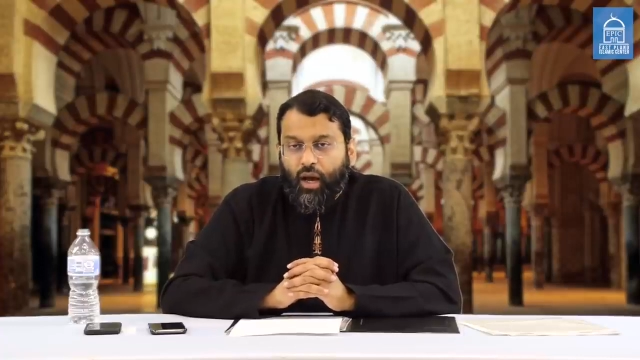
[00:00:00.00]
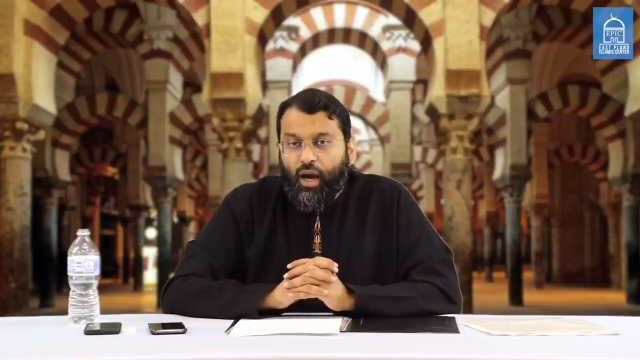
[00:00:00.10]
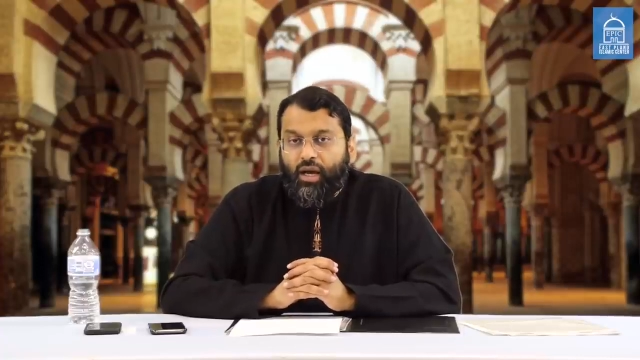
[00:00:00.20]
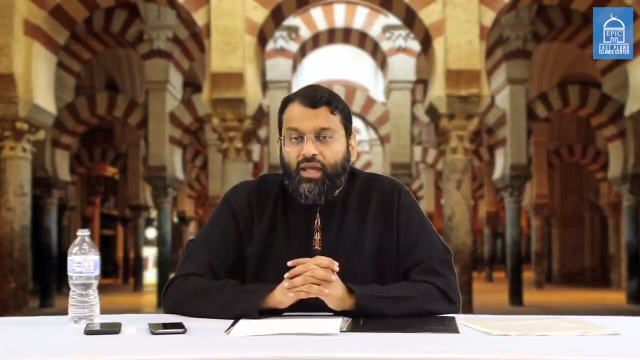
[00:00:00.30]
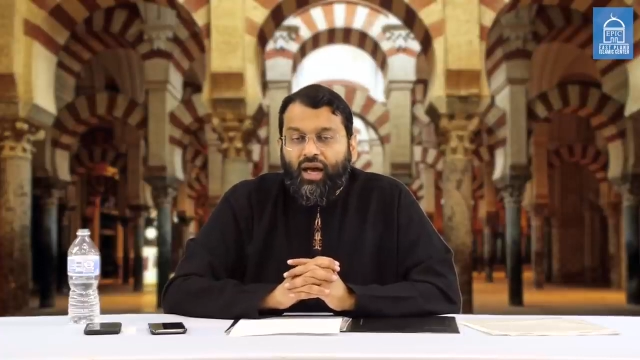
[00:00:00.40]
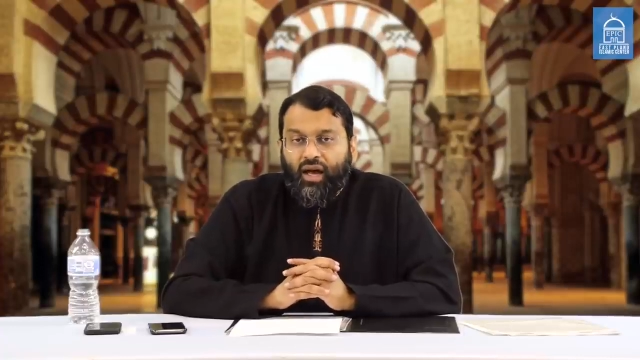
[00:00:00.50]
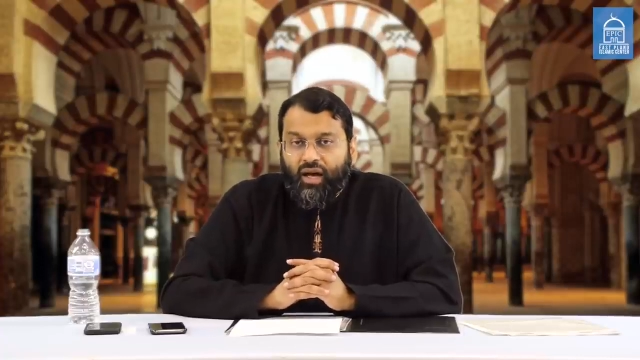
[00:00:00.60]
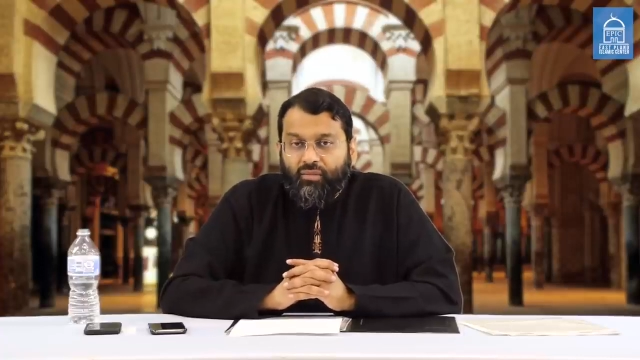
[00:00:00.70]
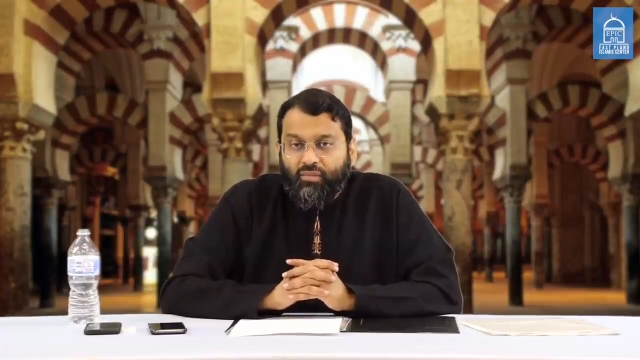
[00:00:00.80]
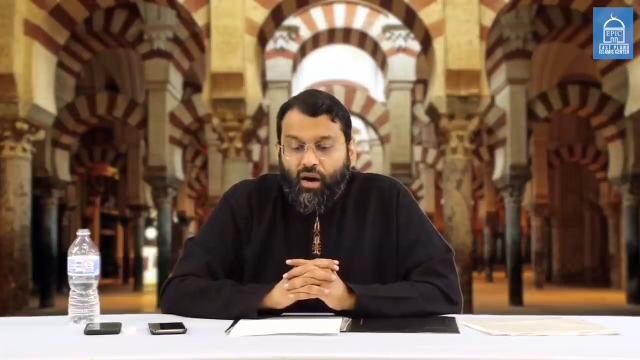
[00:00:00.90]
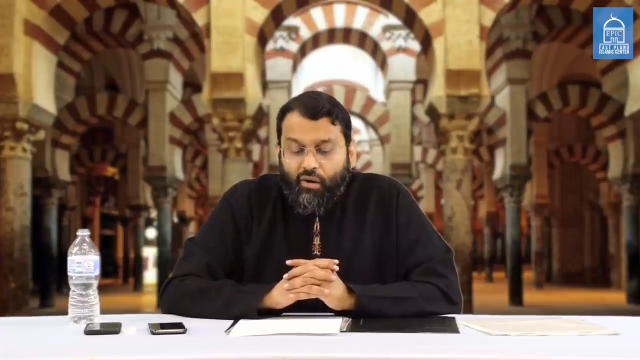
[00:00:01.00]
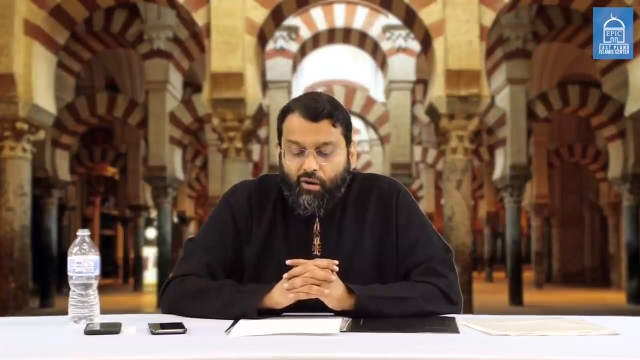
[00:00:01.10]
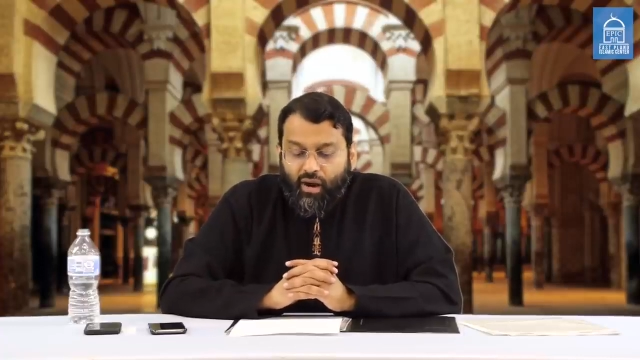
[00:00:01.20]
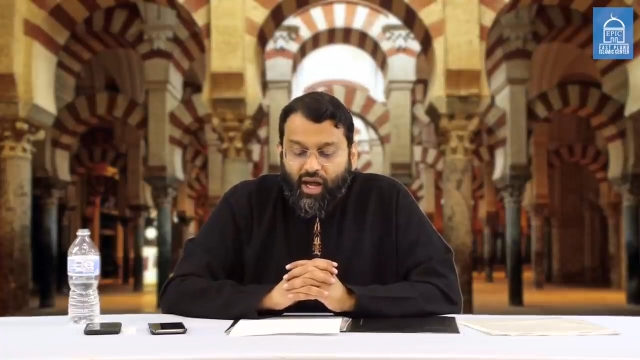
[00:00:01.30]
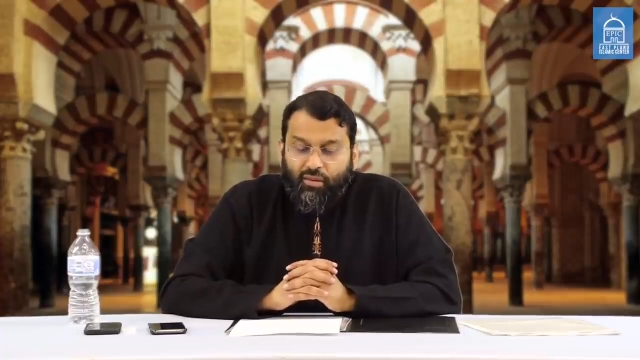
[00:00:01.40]
I am
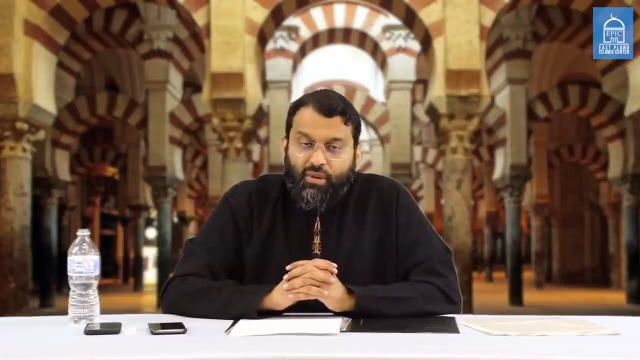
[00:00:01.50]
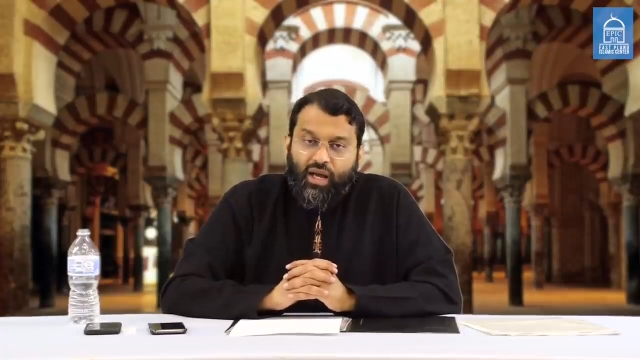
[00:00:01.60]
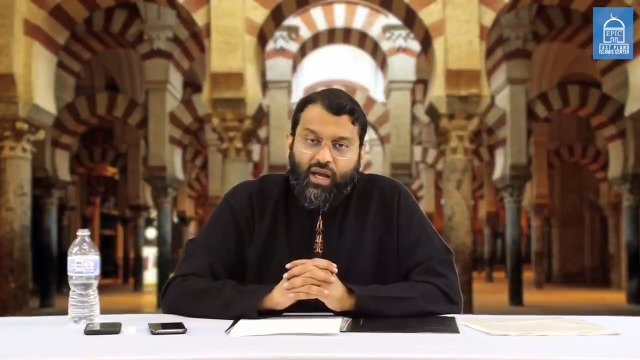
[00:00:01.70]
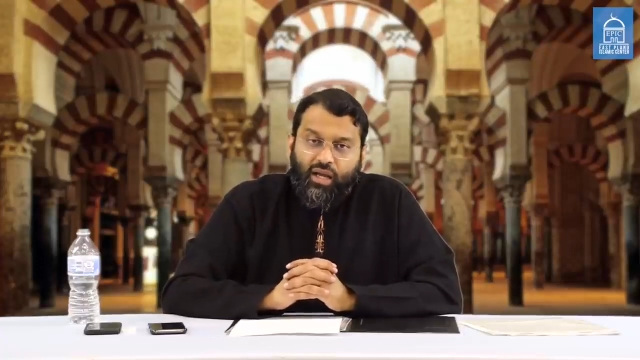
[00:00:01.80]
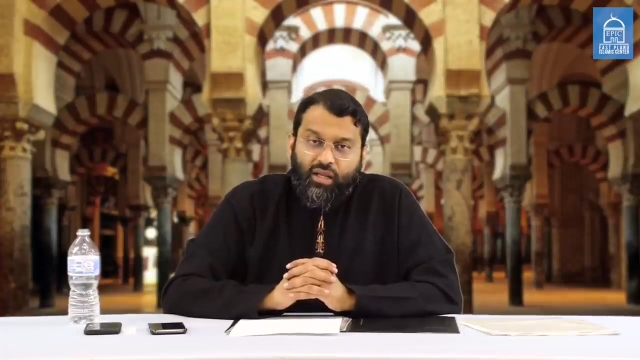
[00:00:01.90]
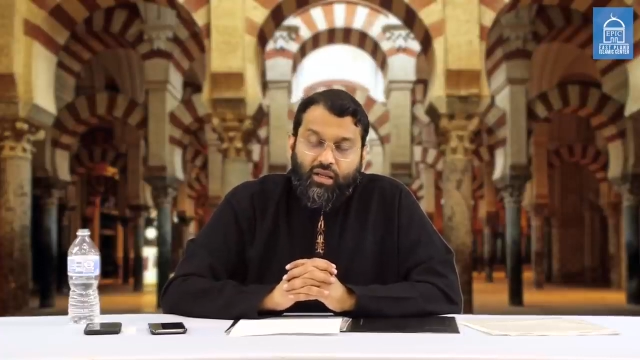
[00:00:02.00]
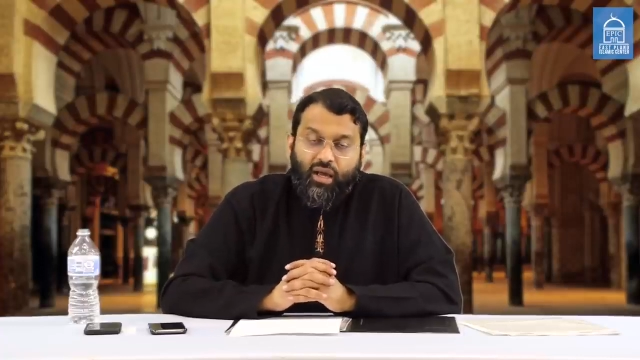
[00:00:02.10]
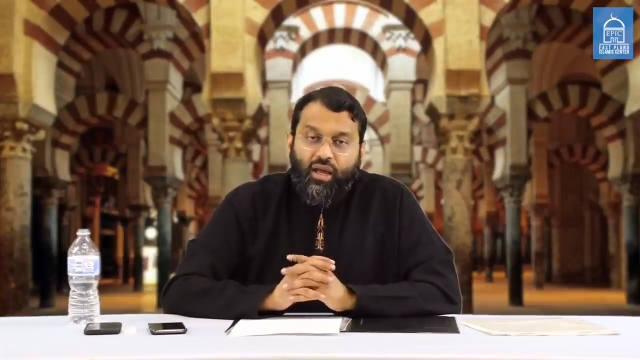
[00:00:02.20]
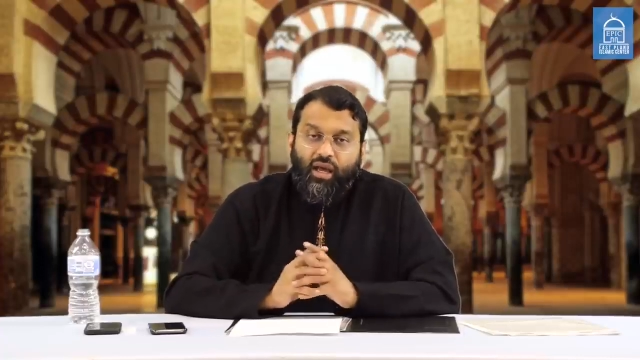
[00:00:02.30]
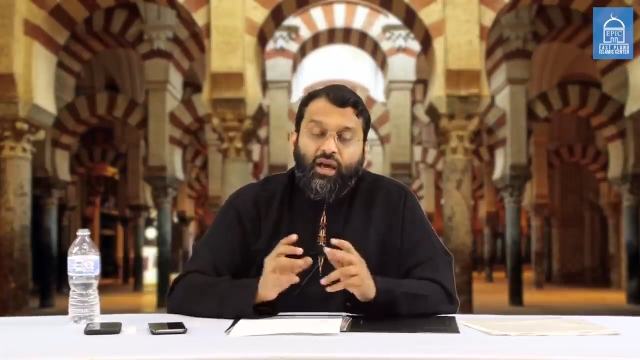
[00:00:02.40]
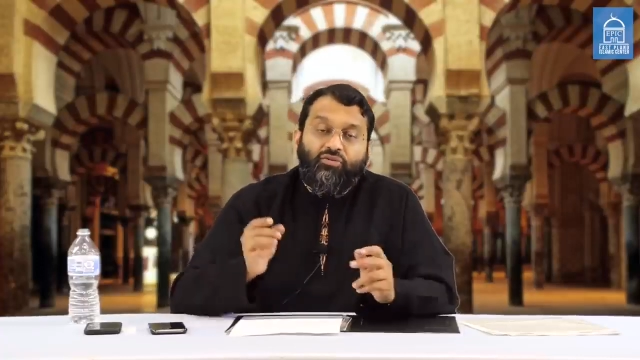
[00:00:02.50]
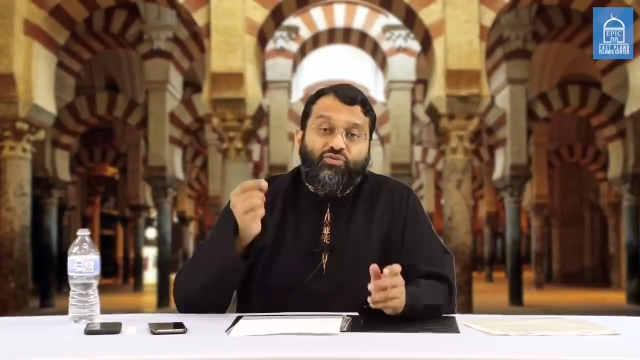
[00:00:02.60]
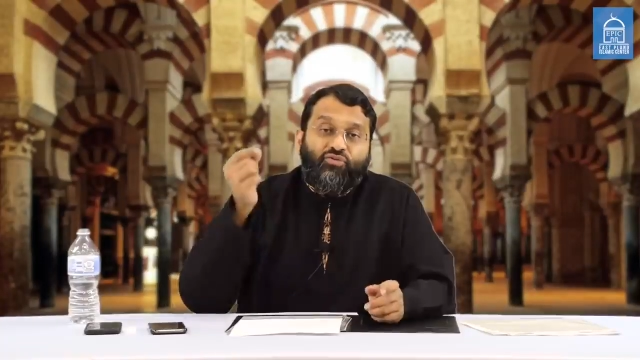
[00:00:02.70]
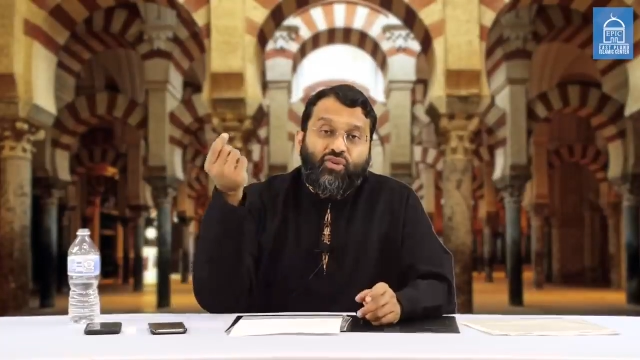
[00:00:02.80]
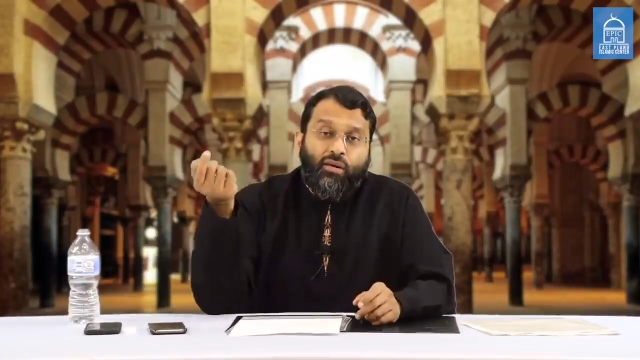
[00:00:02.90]
Ar-Rahman, and
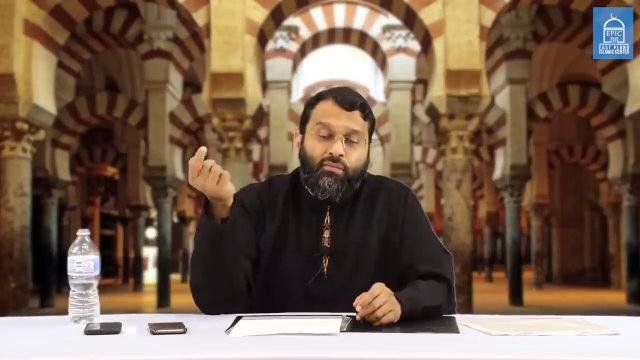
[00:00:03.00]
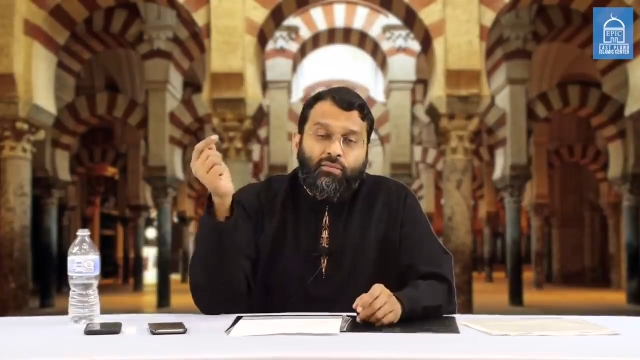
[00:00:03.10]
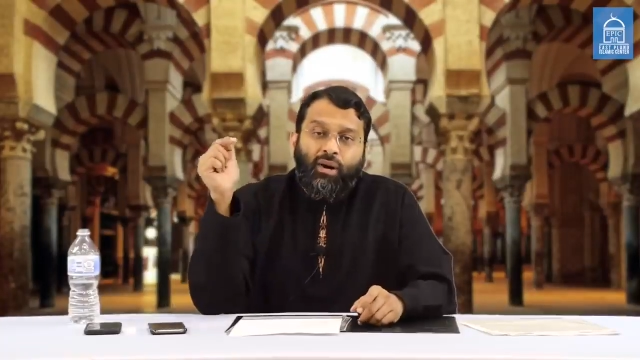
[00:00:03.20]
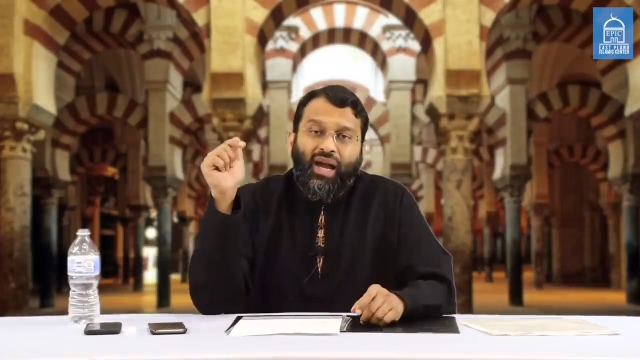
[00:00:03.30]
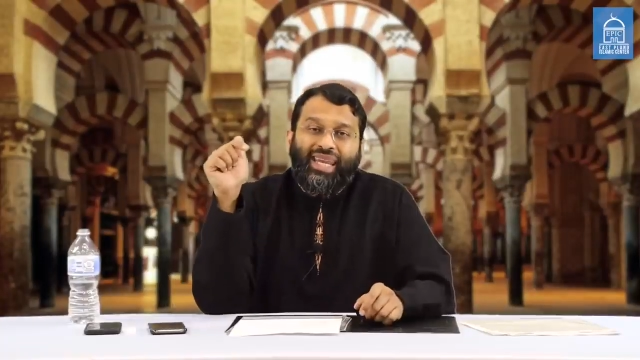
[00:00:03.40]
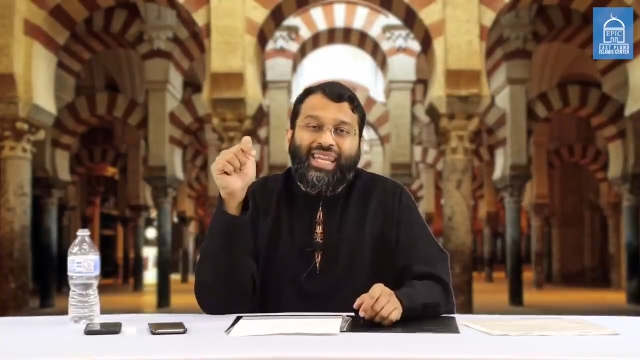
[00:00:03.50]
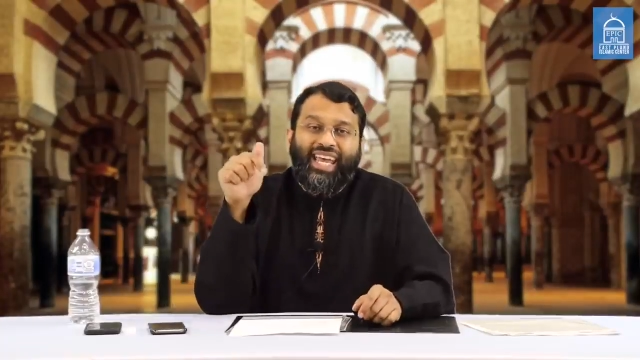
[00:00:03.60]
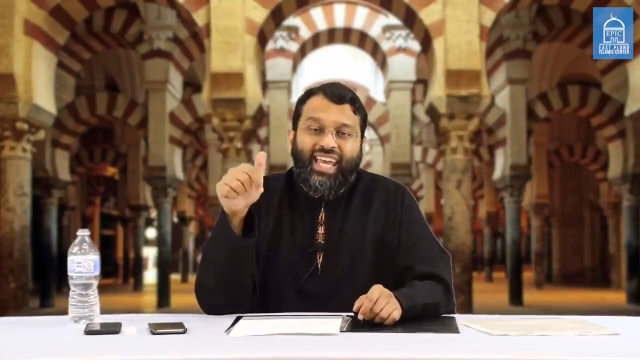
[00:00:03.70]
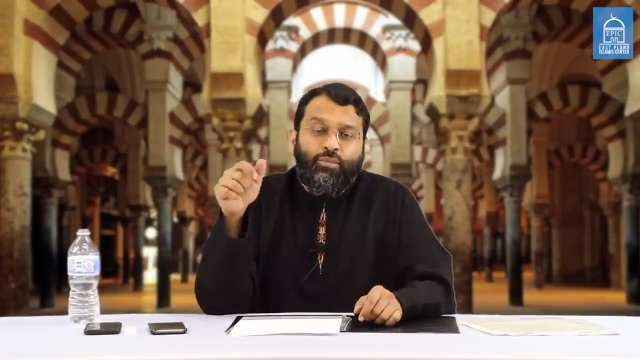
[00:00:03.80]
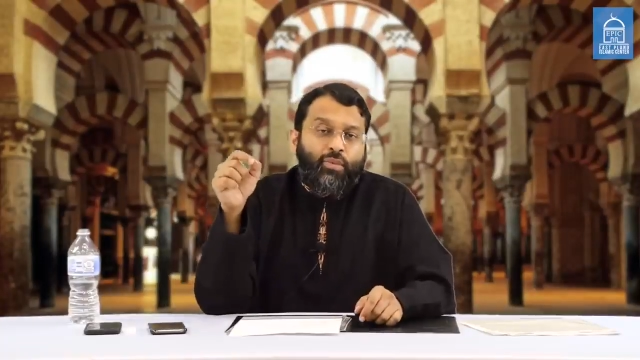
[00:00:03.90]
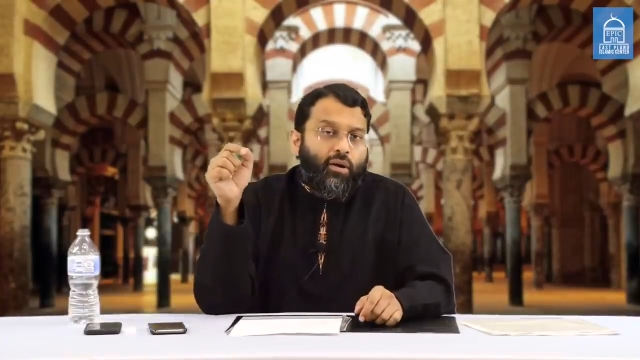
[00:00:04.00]
from my name